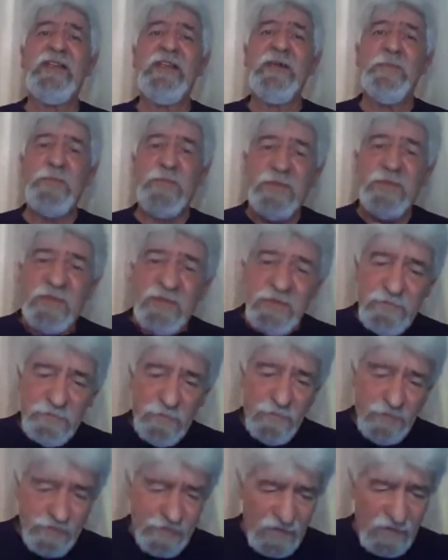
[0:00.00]
Believe,
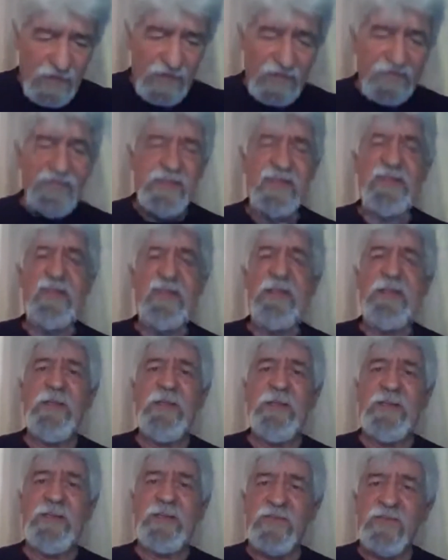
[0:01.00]
Father God,
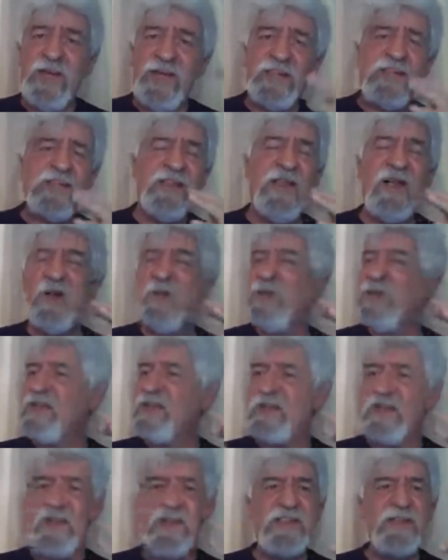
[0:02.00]
that right now
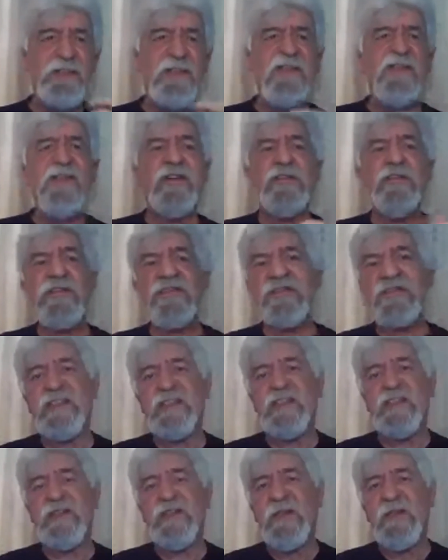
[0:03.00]
there's many of us that
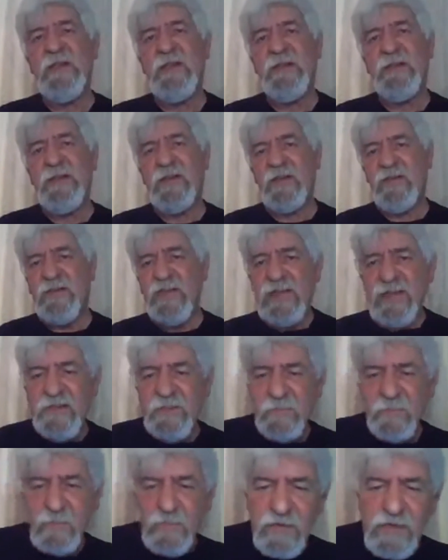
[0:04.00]
are
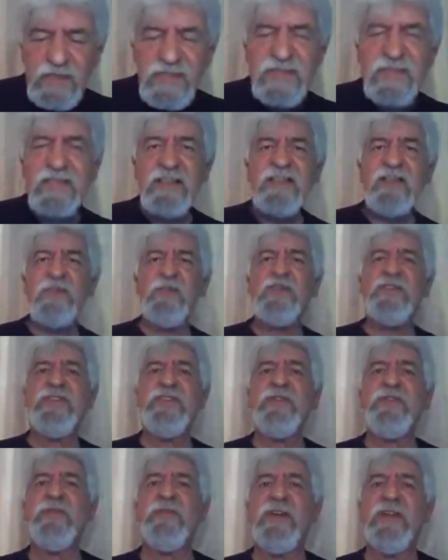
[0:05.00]
really wrestling with
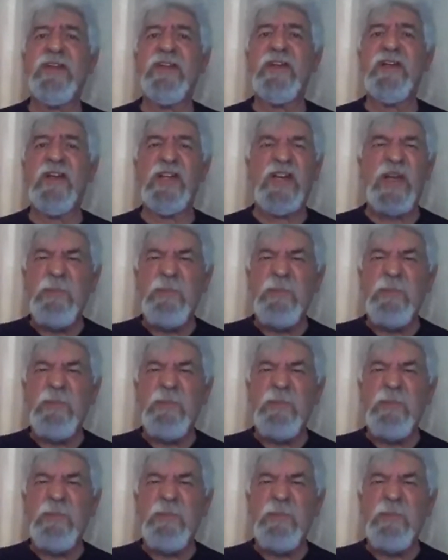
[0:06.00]
you, Father God.